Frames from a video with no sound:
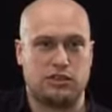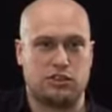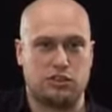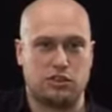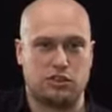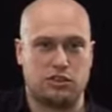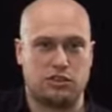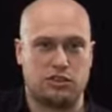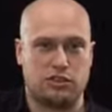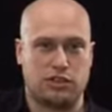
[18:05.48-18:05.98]

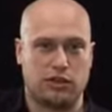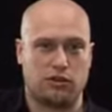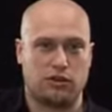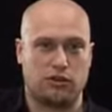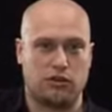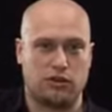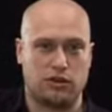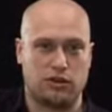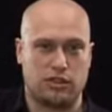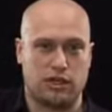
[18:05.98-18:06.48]
just the
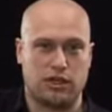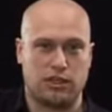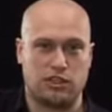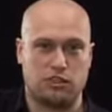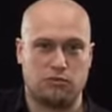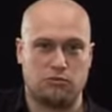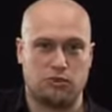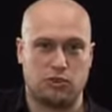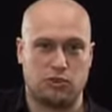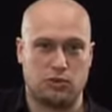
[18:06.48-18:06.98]

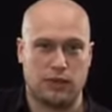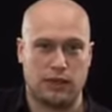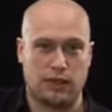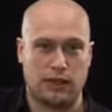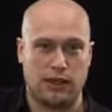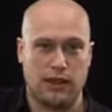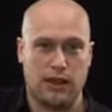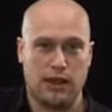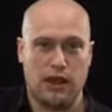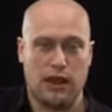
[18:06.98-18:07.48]
synchronisation
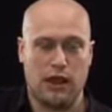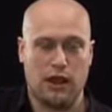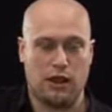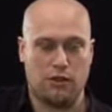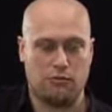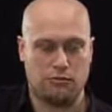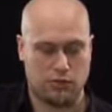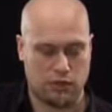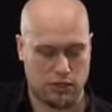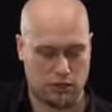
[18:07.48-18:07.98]
between,
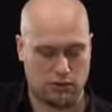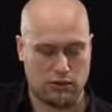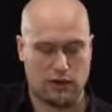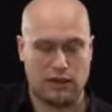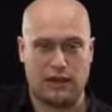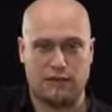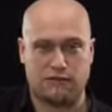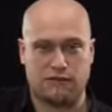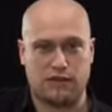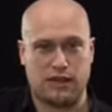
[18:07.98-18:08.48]
the
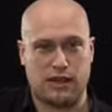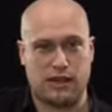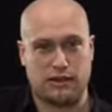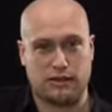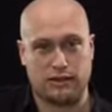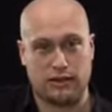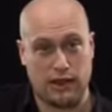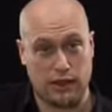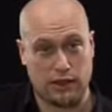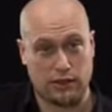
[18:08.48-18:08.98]
left
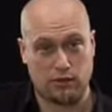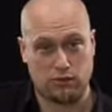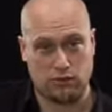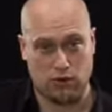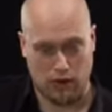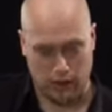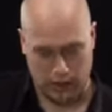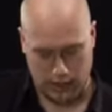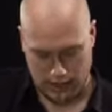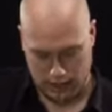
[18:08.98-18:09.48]
hand and the
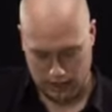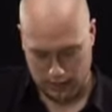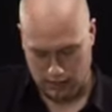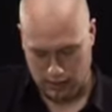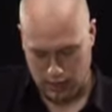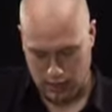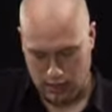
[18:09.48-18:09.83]
right hand.